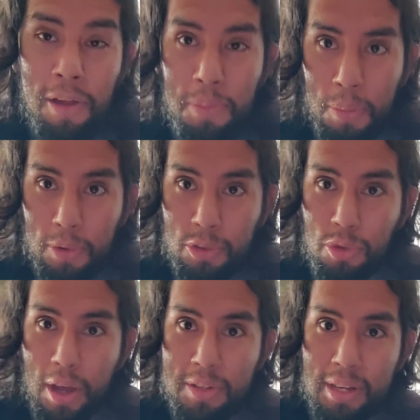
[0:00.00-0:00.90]
Remember in
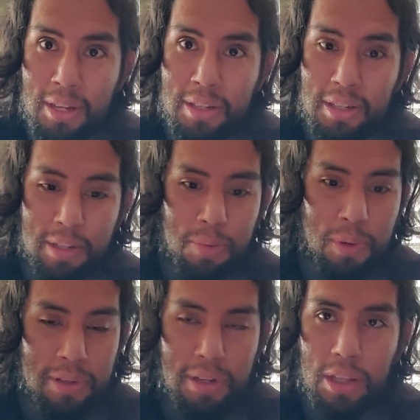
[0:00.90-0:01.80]
2018
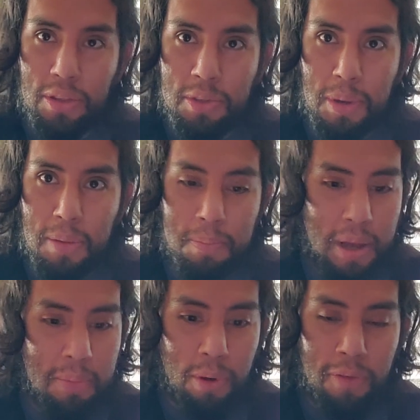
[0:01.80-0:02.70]
when you can get this bad,
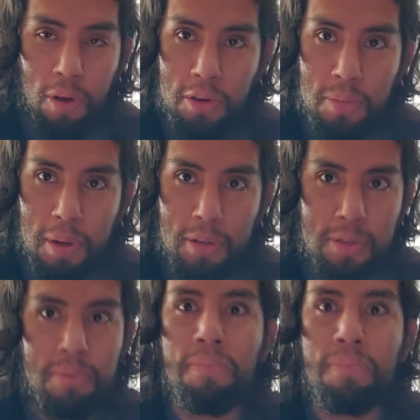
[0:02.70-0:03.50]
bad boy for 100 bucks?